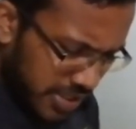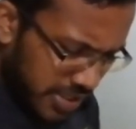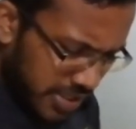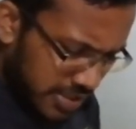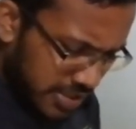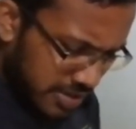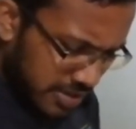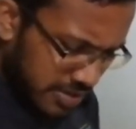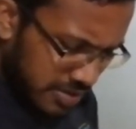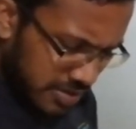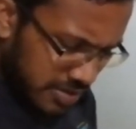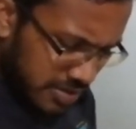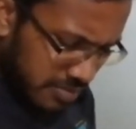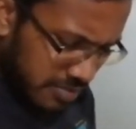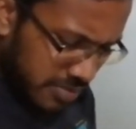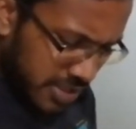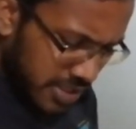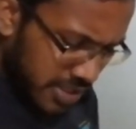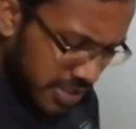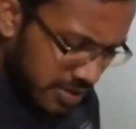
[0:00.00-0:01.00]
in the
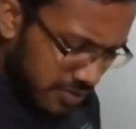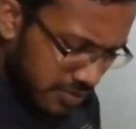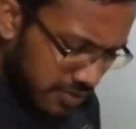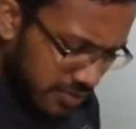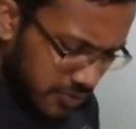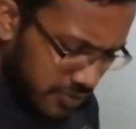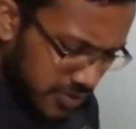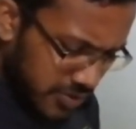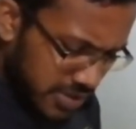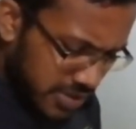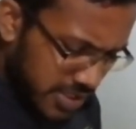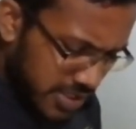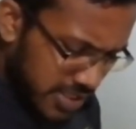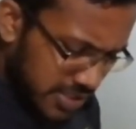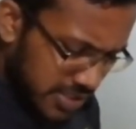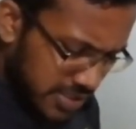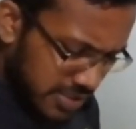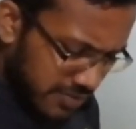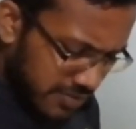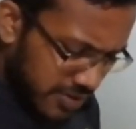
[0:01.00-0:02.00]
beginning of the question and
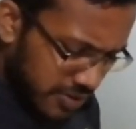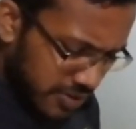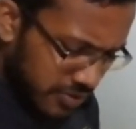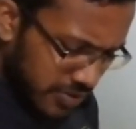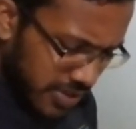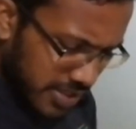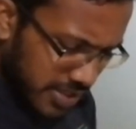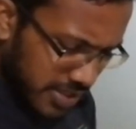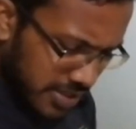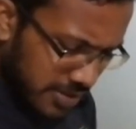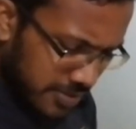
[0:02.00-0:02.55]
see what you get?